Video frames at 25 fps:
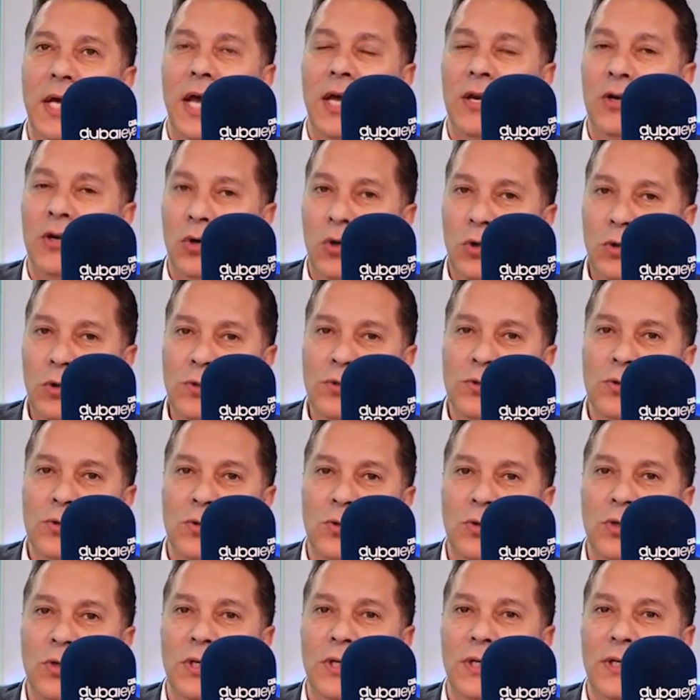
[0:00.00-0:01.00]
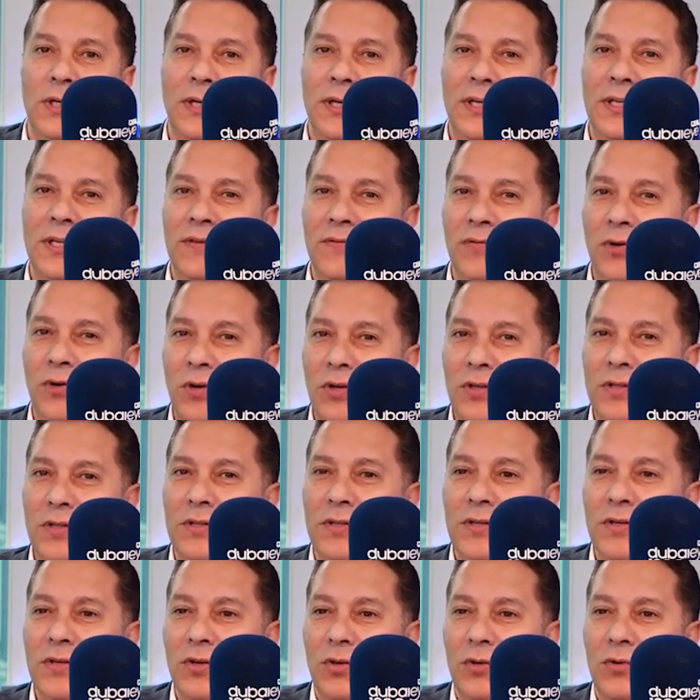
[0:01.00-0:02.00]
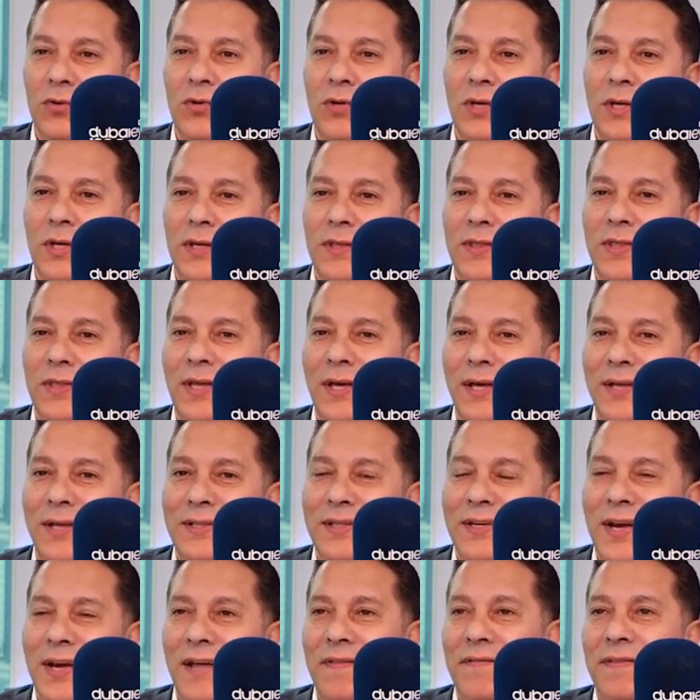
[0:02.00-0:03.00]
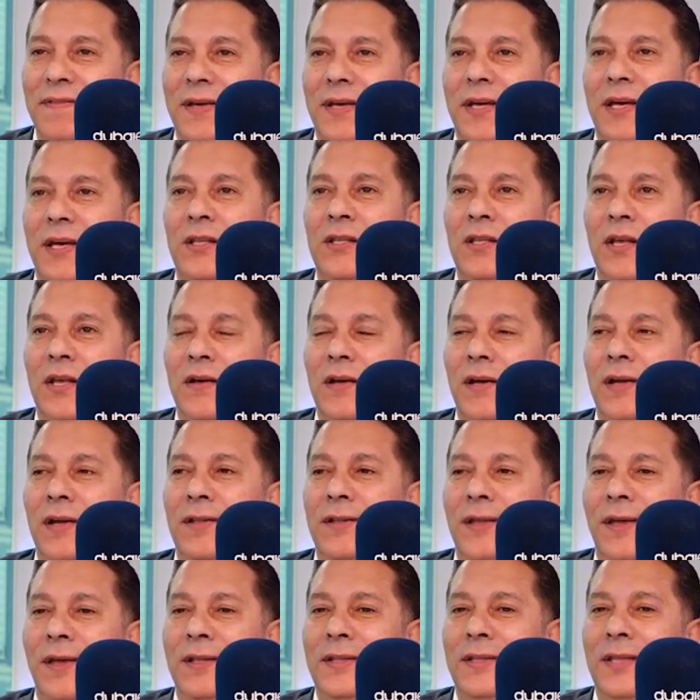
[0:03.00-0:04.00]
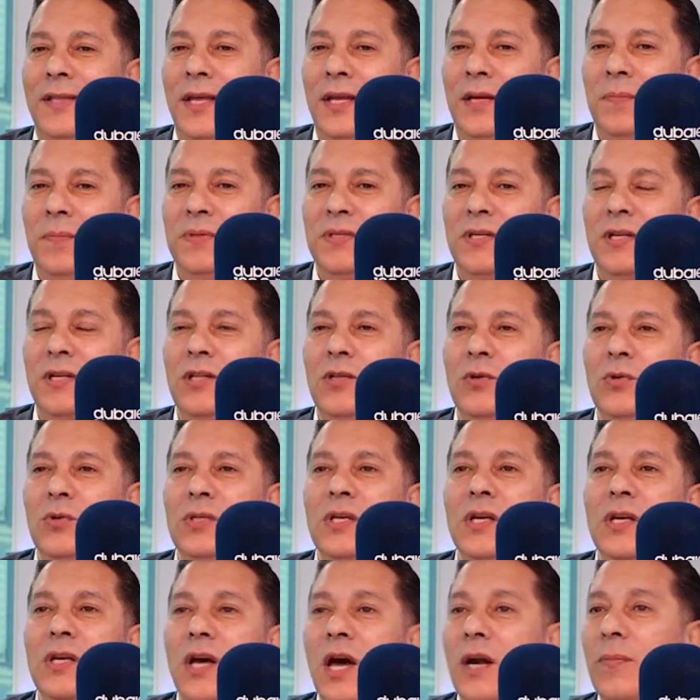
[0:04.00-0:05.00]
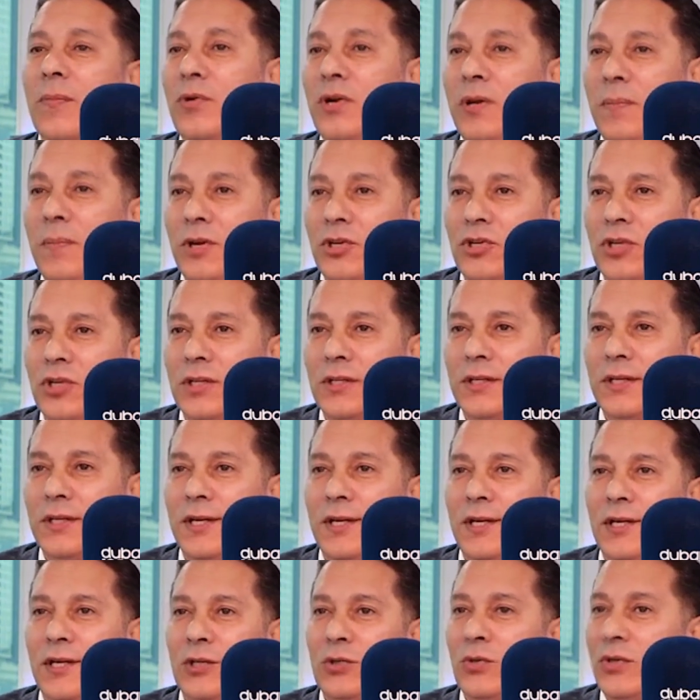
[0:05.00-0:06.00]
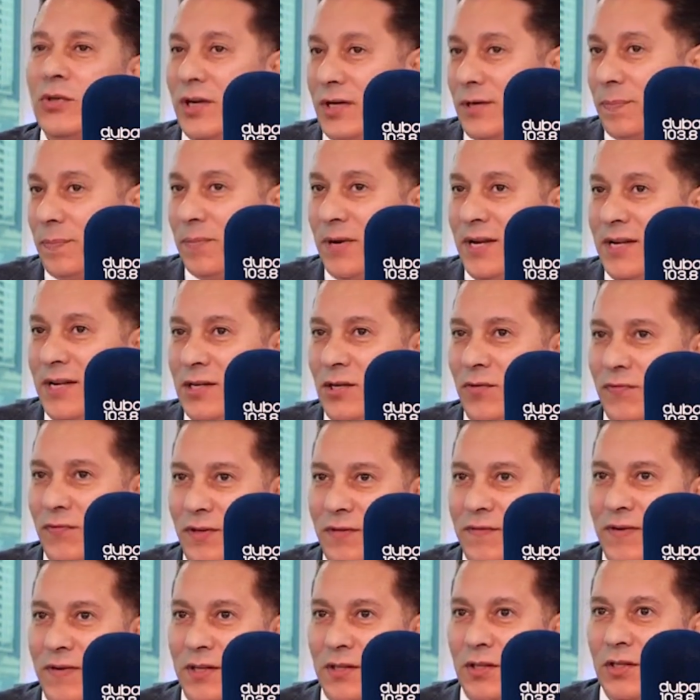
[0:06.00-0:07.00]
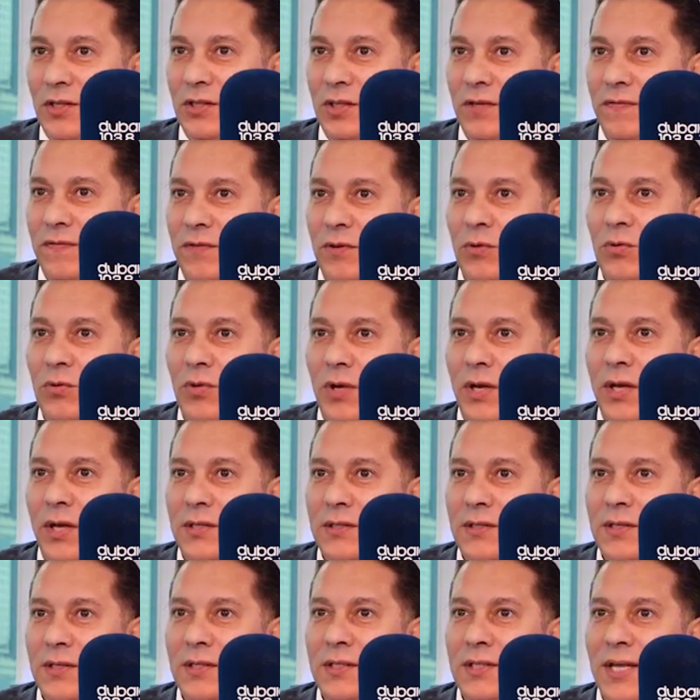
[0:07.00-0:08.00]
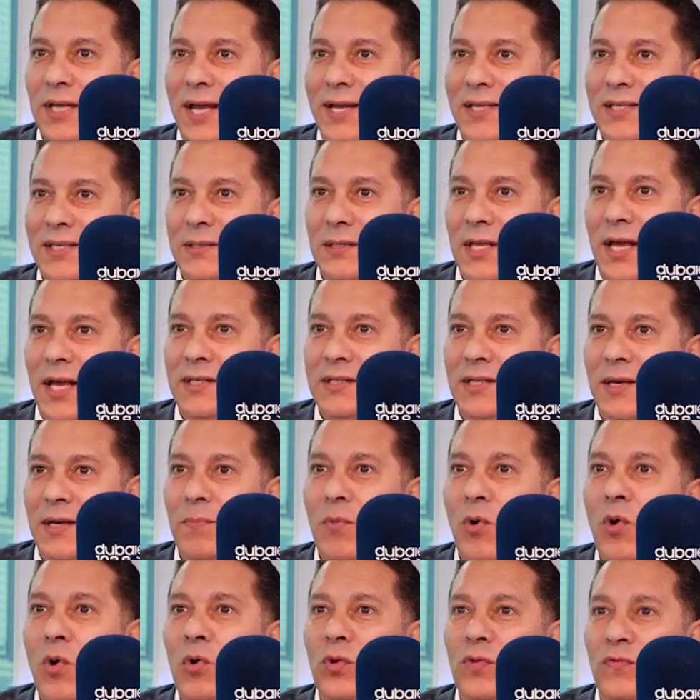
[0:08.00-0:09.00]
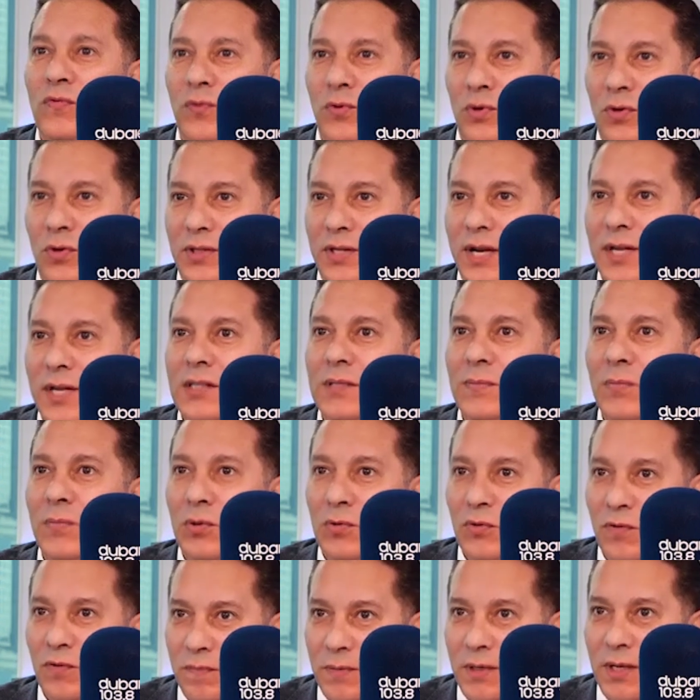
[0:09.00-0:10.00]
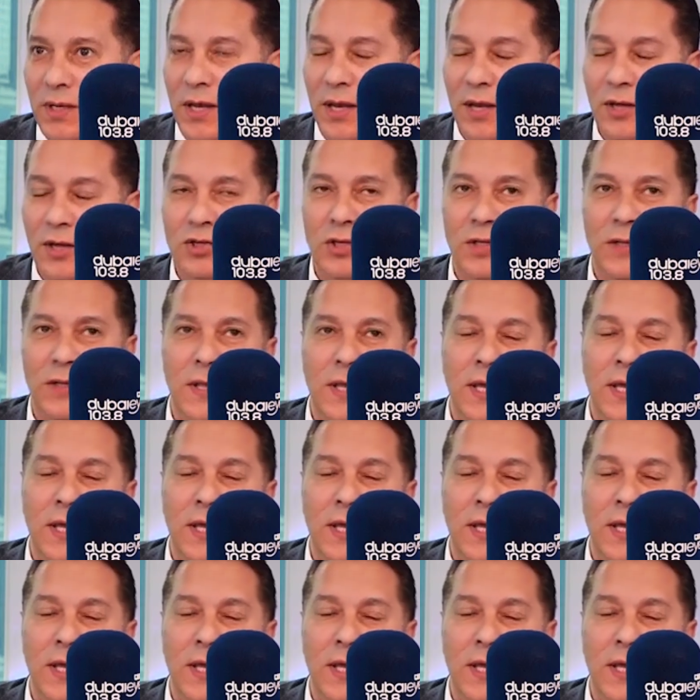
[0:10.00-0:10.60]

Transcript: And also, it avoids, you know, the traffic. It helps reducing carbon emission. So there are plenty of advantages if you utilize this as a mode for transport of medication.